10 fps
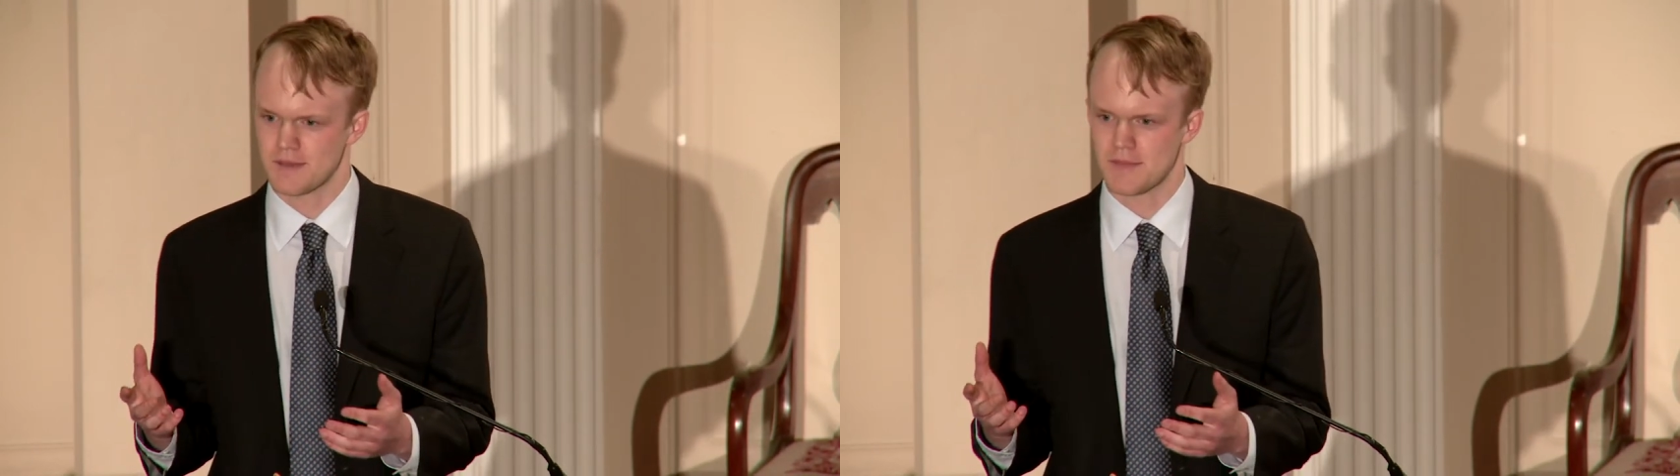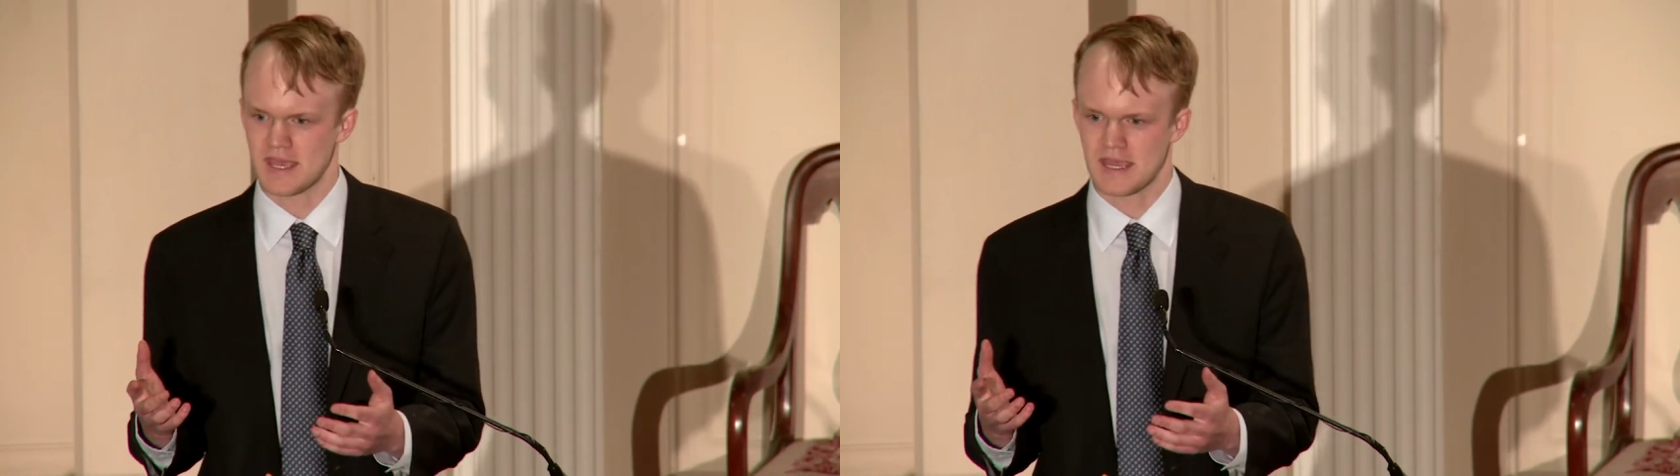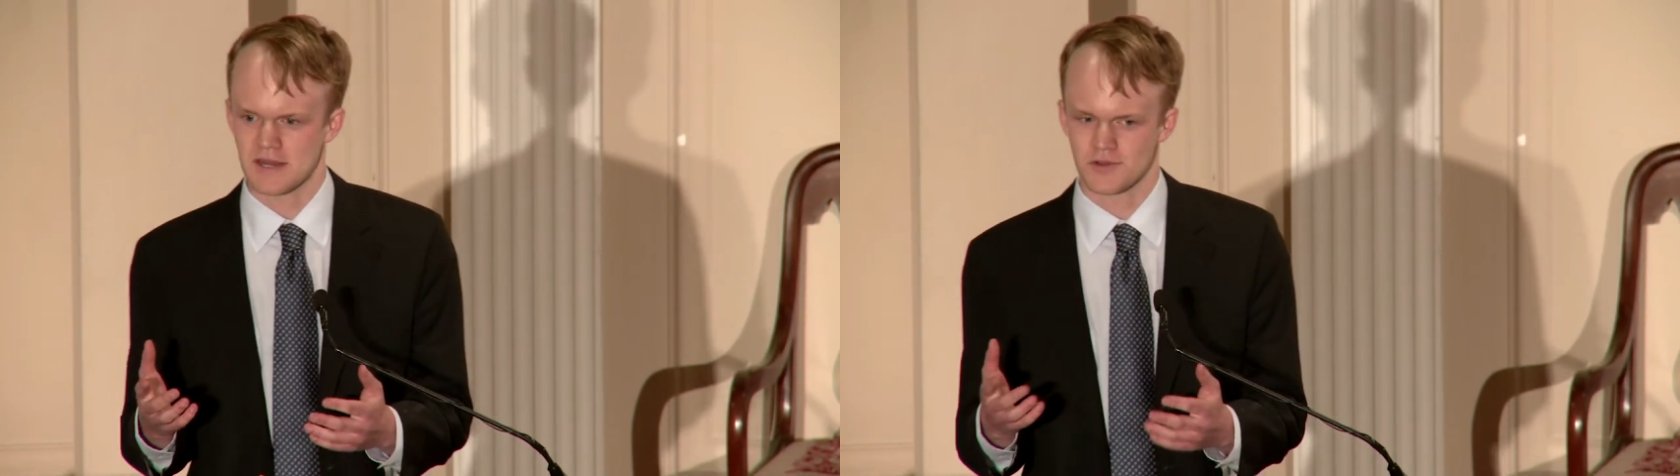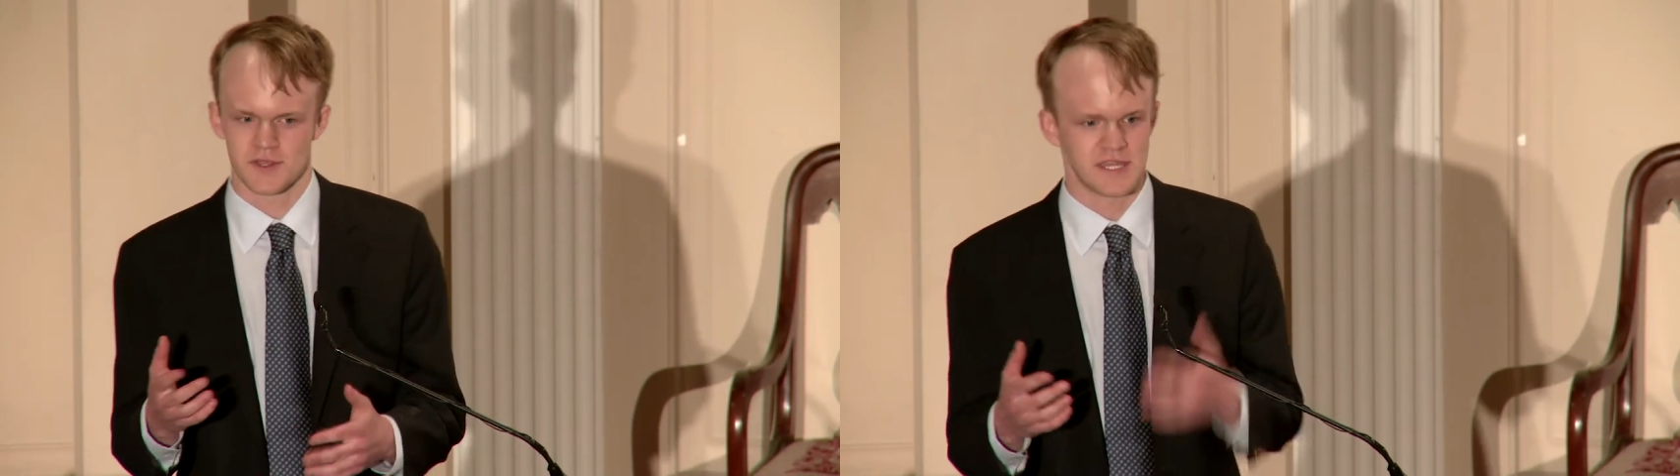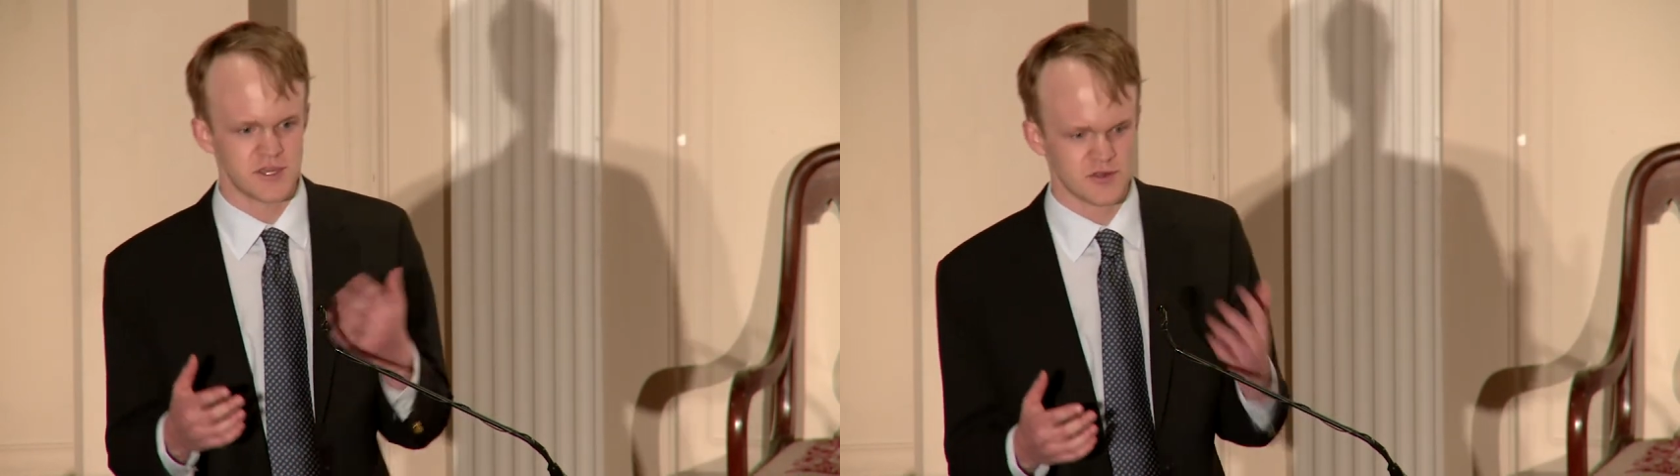made or the
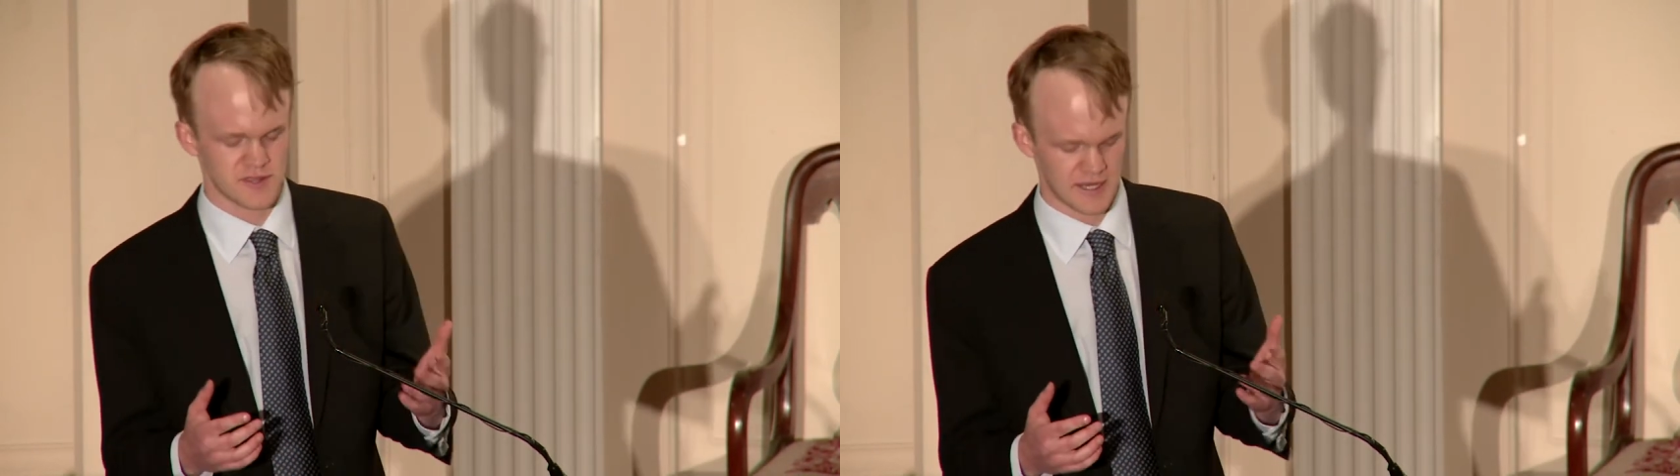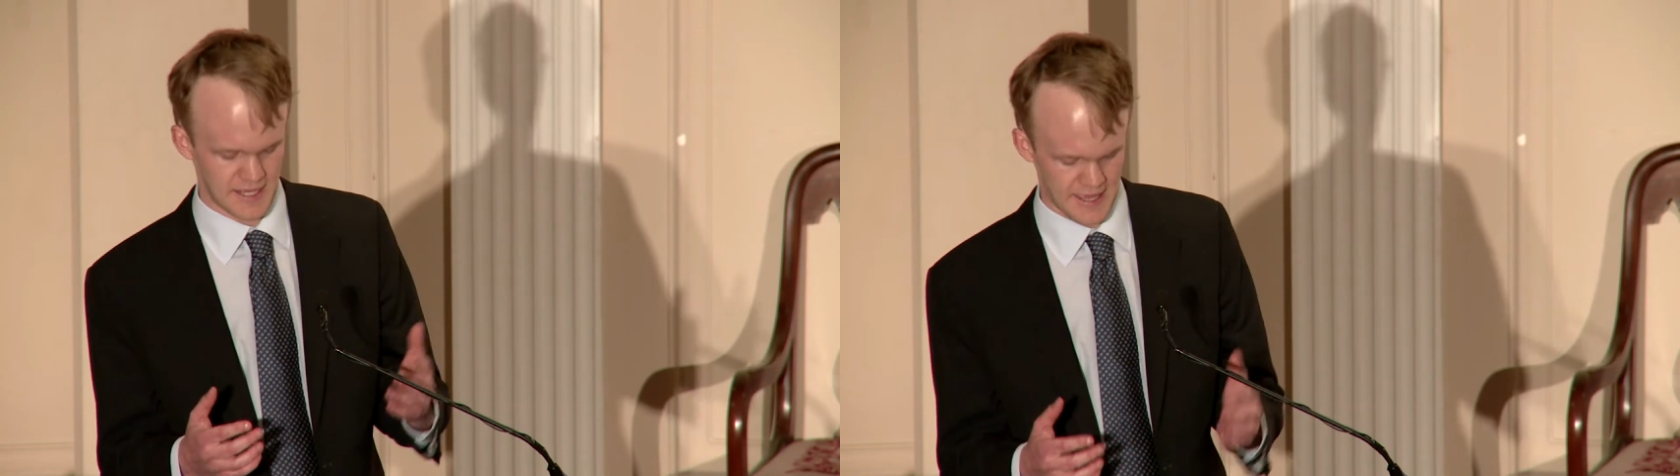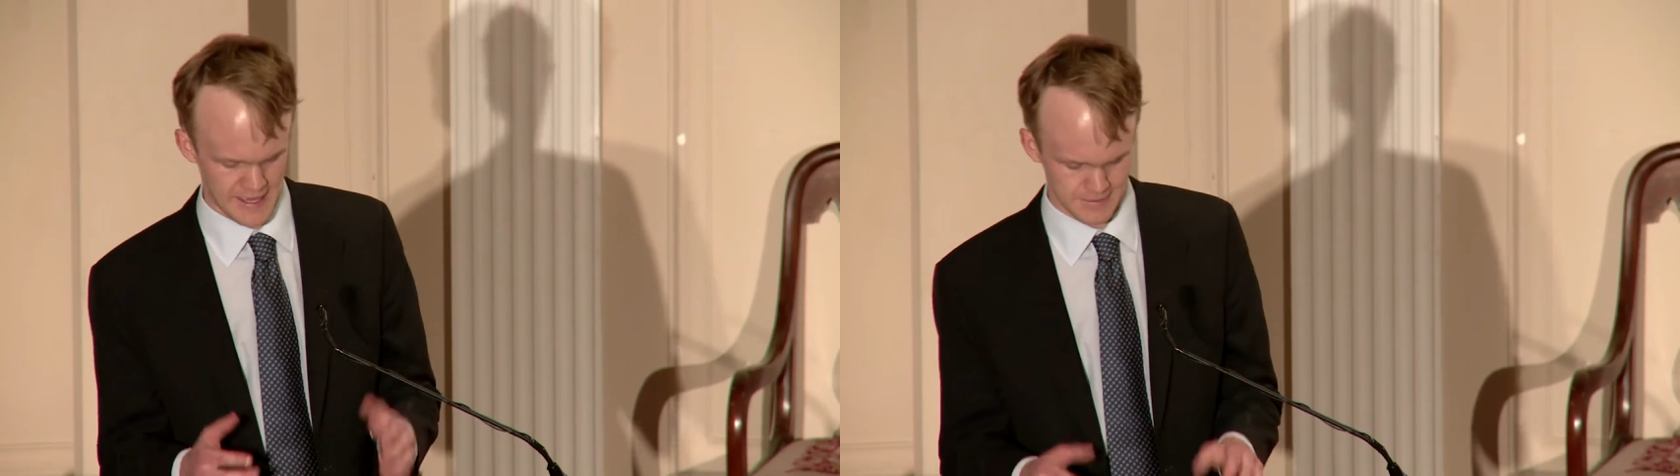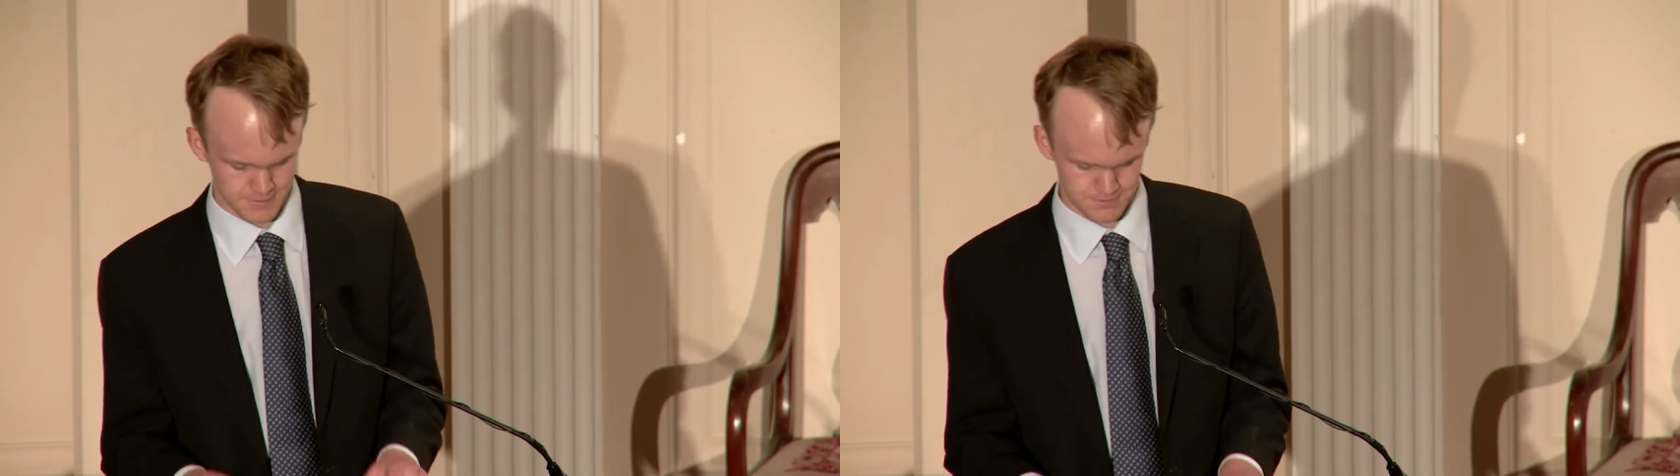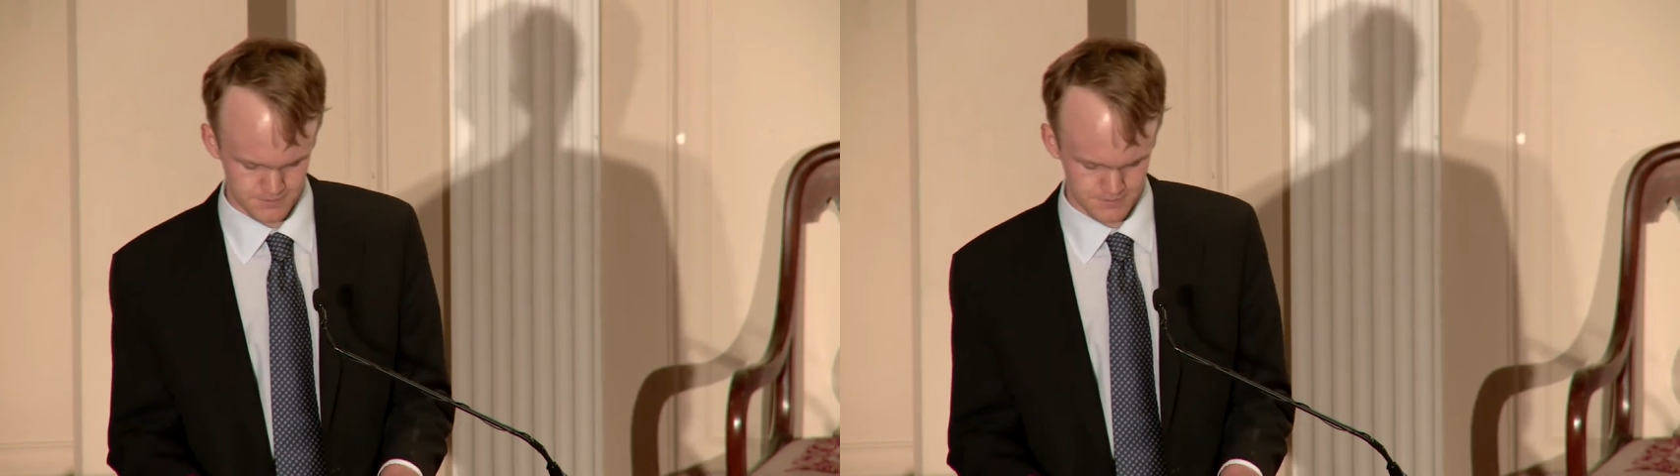teachers that I had.